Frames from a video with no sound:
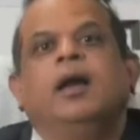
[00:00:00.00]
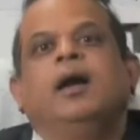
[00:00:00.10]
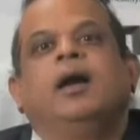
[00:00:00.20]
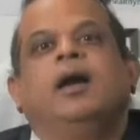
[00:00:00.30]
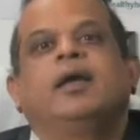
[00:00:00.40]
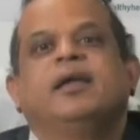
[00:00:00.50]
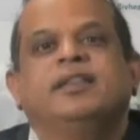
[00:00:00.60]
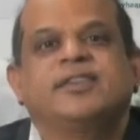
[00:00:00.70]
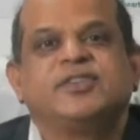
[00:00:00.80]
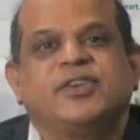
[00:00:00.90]
Hi,
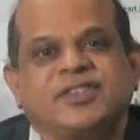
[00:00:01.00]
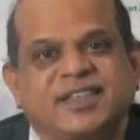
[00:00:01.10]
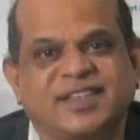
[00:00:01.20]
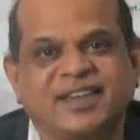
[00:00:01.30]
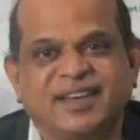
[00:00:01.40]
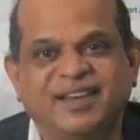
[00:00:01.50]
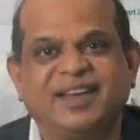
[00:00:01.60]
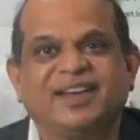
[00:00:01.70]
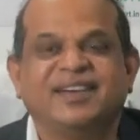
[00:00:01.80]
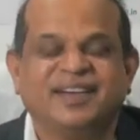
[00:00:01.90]
this is Dr. Saxena,
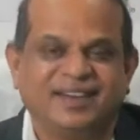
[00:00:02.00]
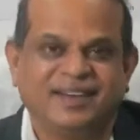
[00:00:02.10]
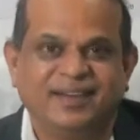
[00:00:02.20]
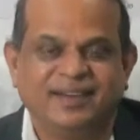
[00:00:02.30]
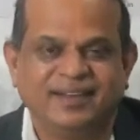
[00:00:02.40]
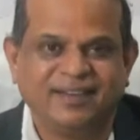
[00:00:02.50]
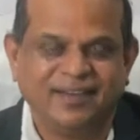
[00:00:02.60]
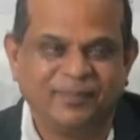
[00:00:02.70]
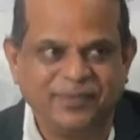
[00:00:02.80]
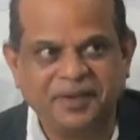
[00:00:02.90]
and
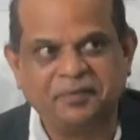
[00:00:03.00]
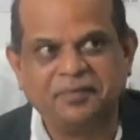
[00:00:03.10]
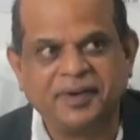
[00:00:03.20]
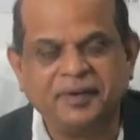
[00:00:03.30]
the very